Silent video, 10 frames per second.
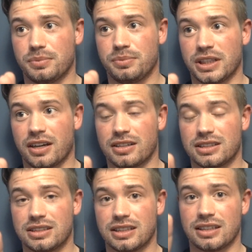
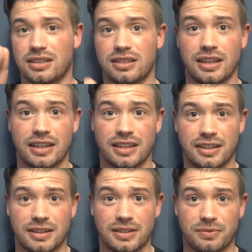Because
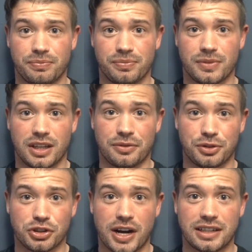if
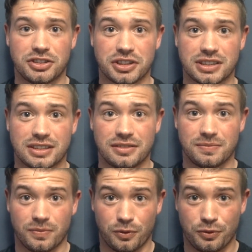you try to just
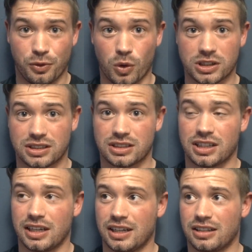force
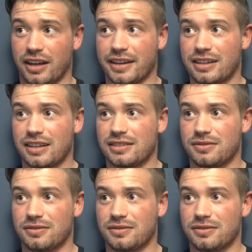like